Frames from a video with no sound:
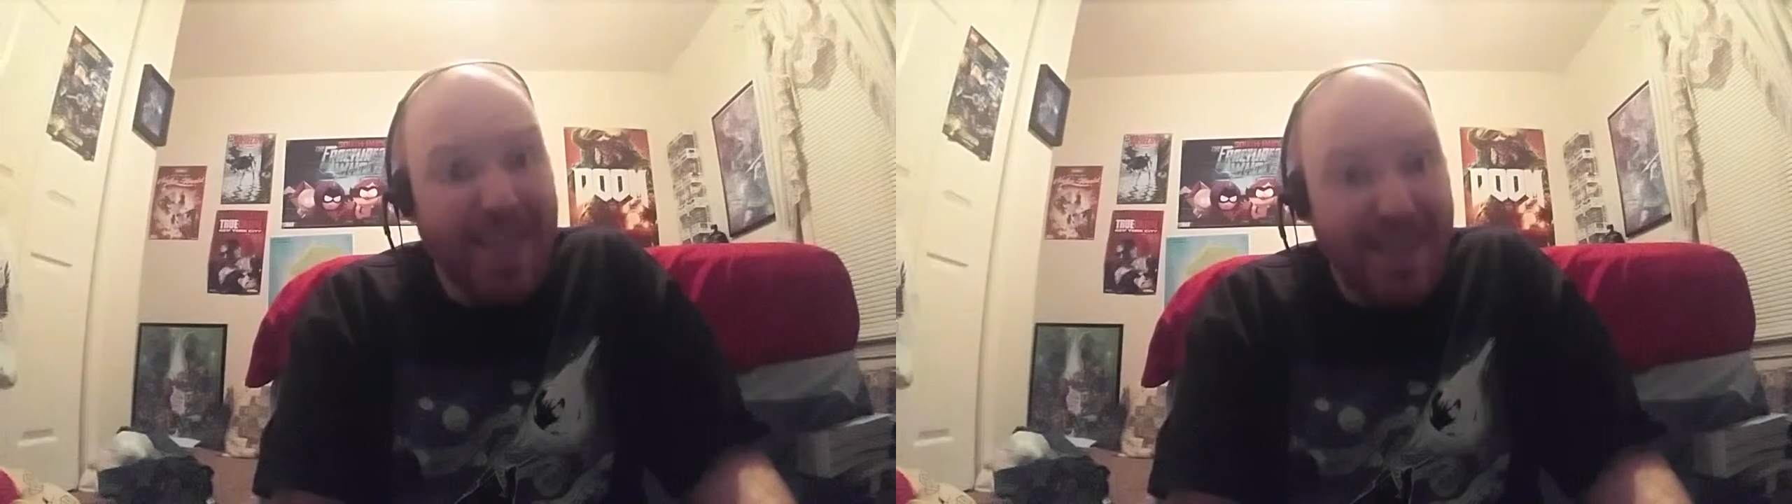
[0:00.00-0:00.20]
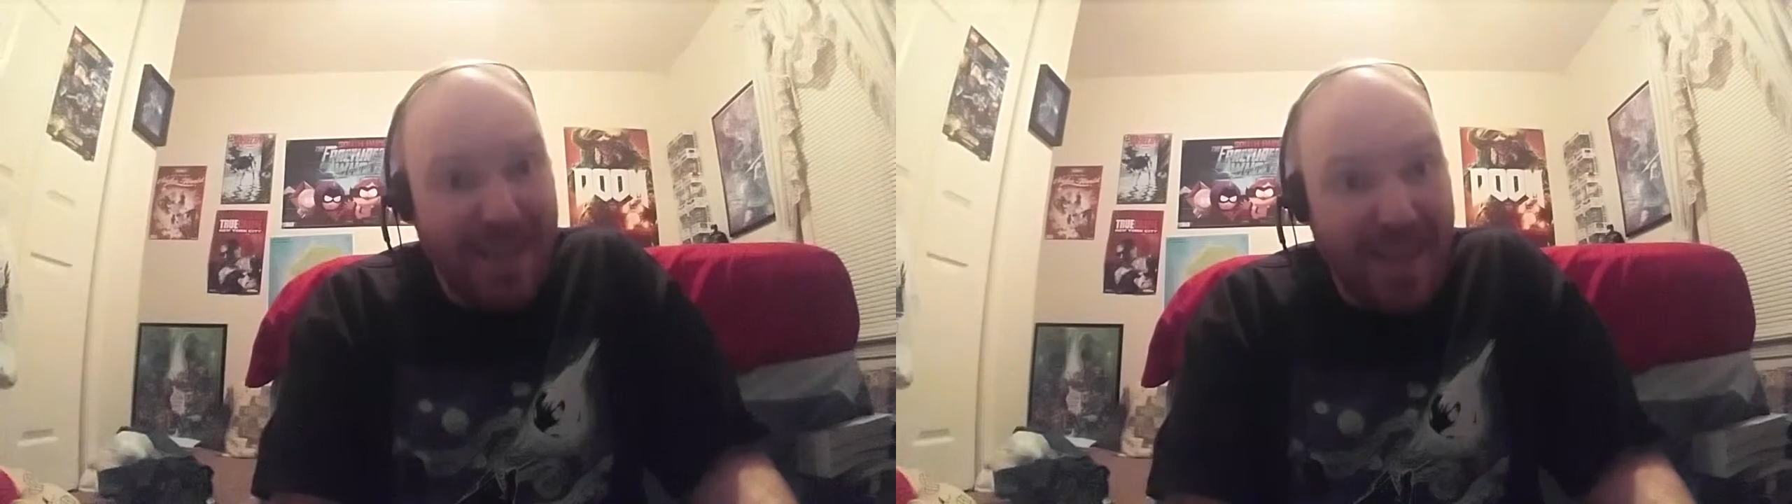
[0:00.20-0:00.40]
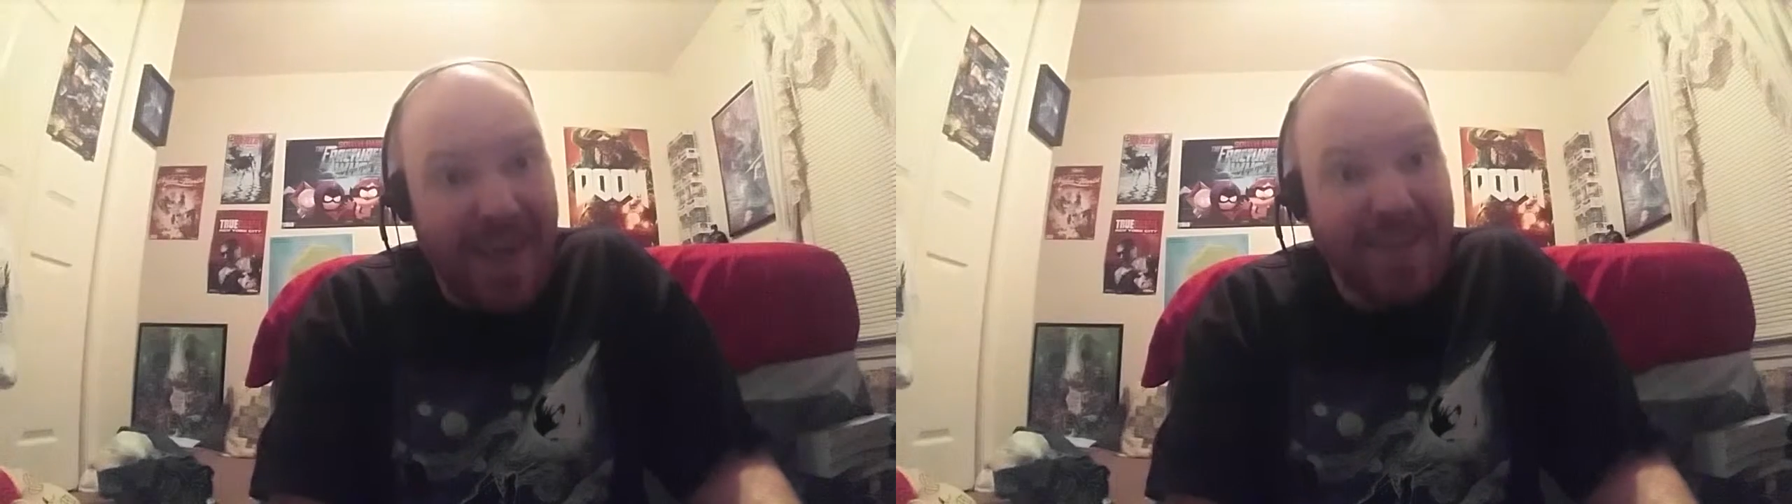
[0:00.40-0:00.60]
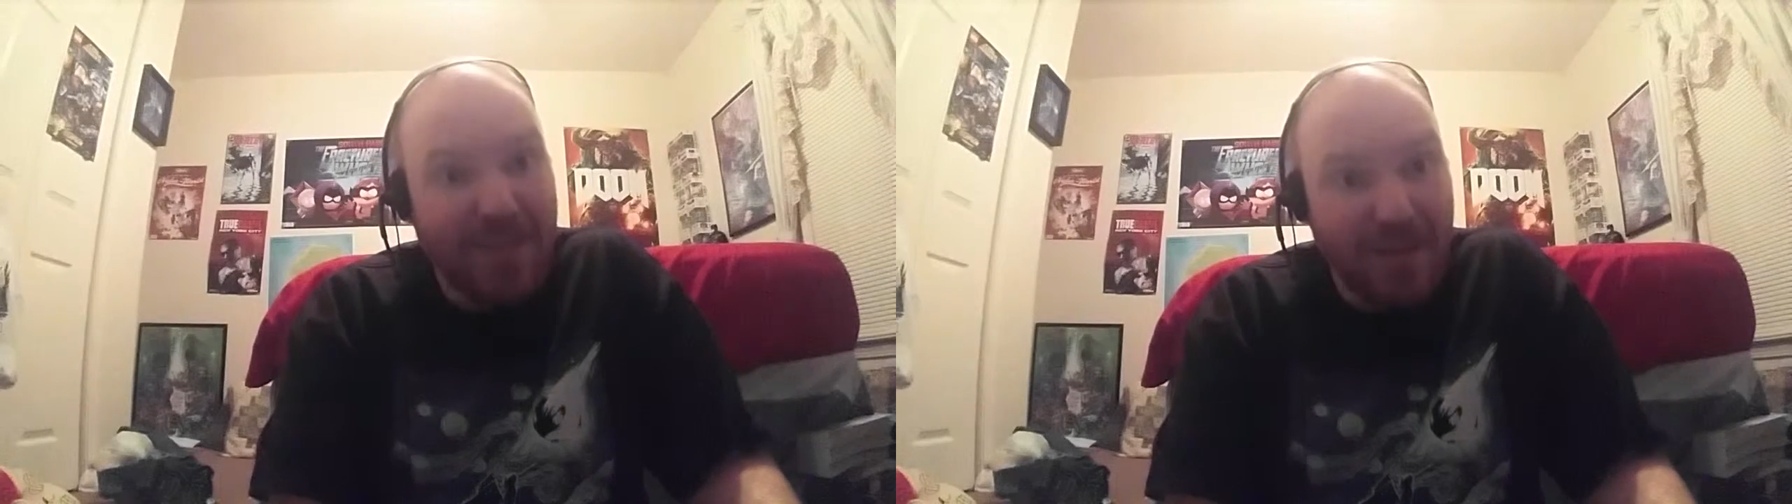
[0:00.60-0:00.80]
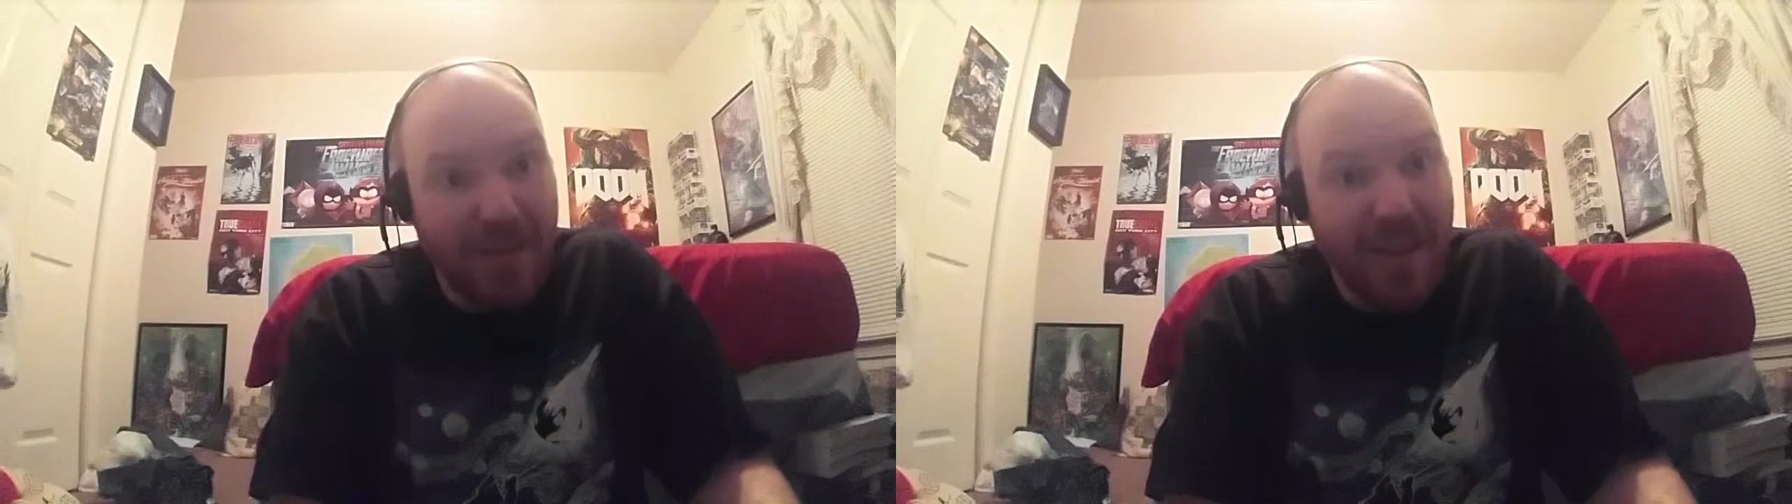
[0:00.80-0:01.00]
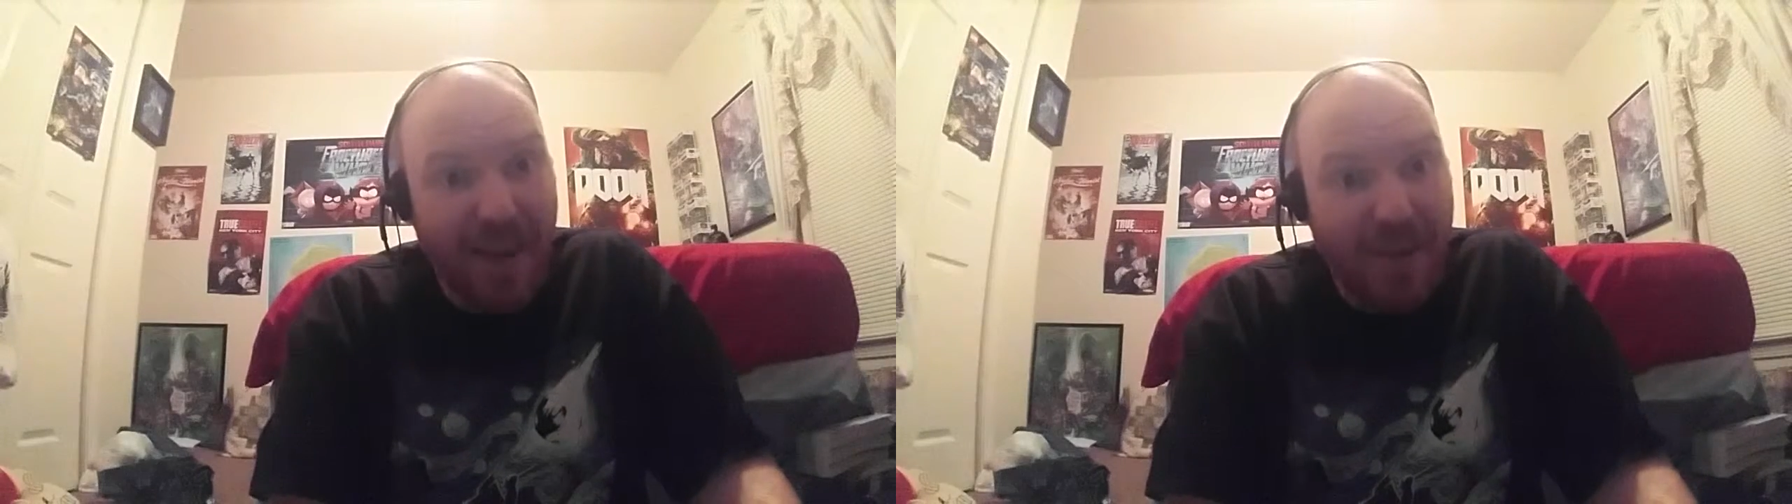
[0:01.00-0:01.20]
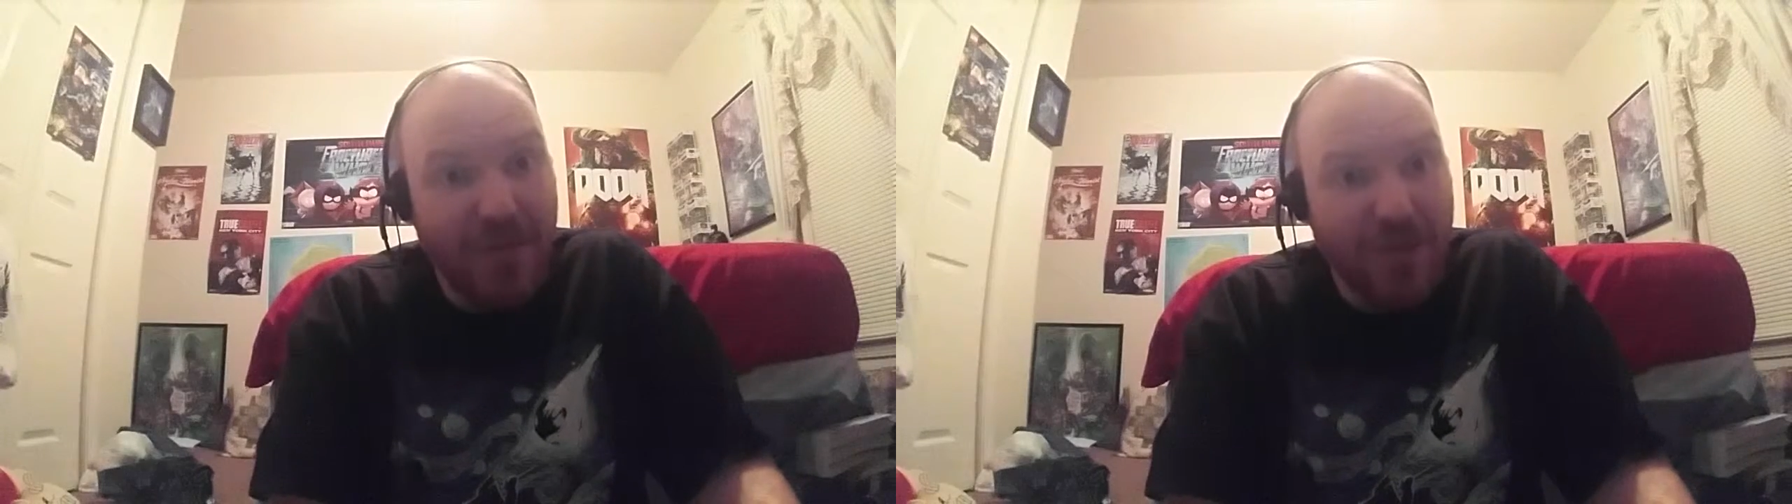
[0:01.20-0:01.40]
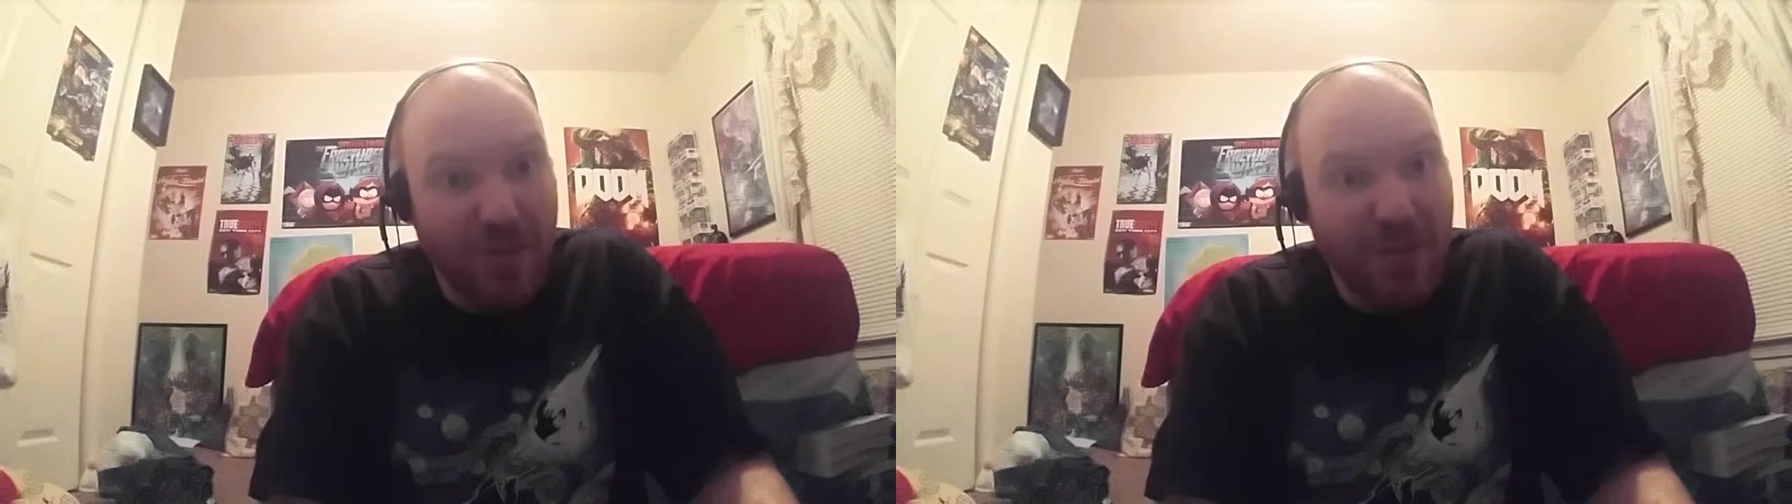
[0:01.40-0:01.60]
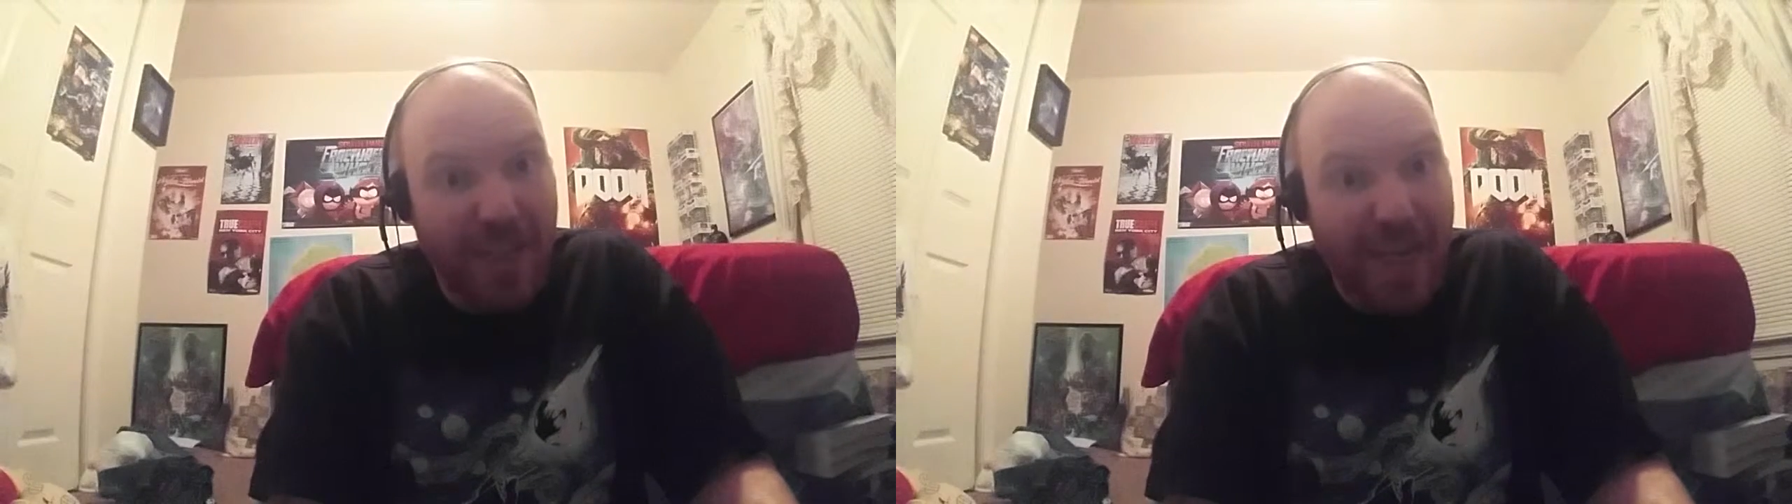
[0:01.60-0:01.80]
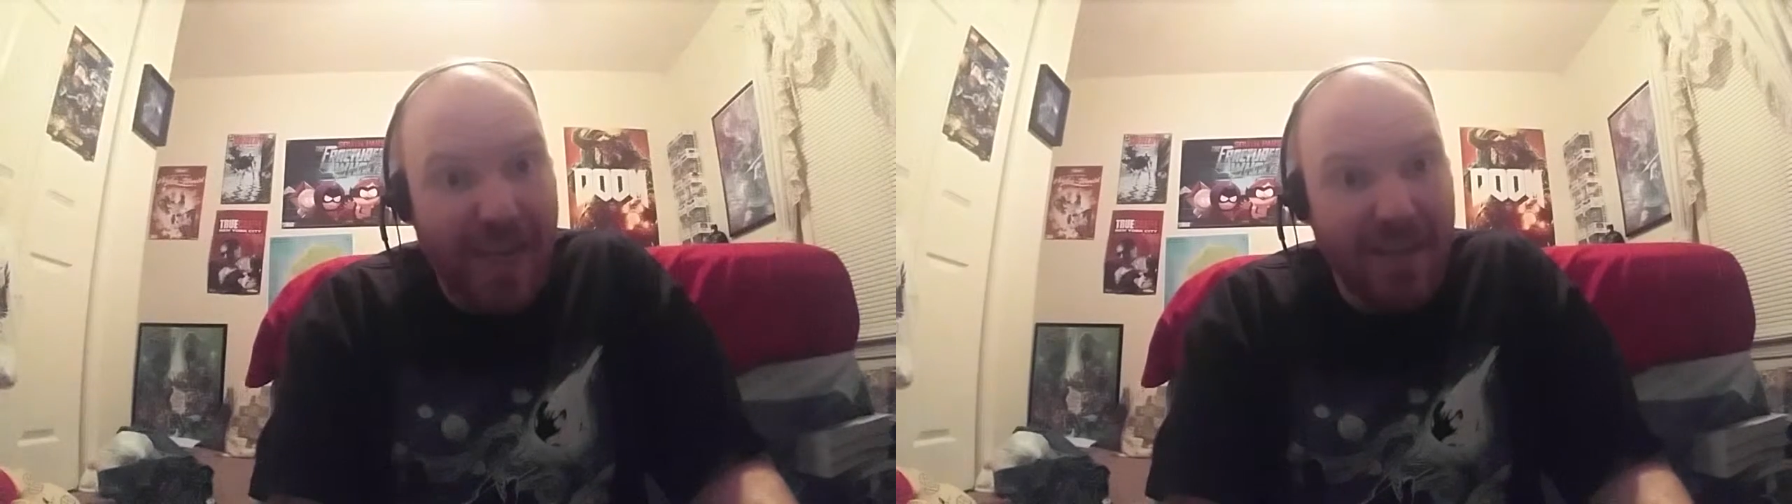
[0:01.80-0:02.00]
that's how you should look
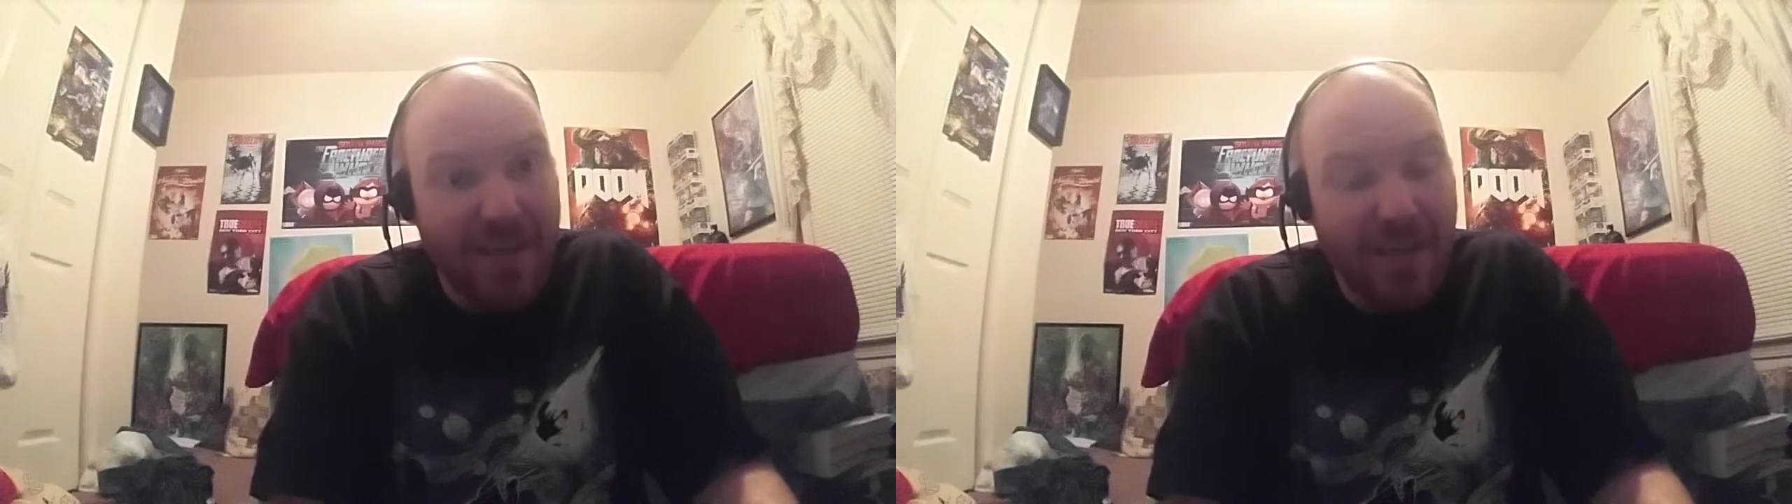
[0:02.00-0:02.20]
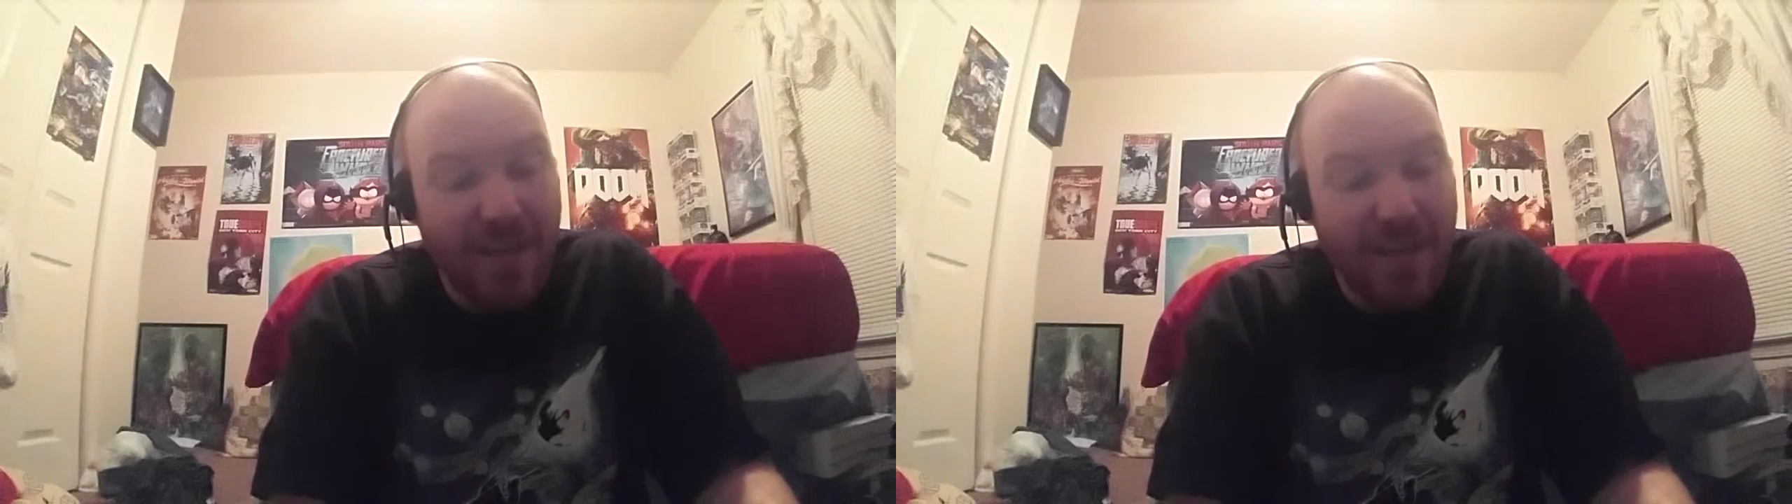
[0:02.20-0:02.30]
at it.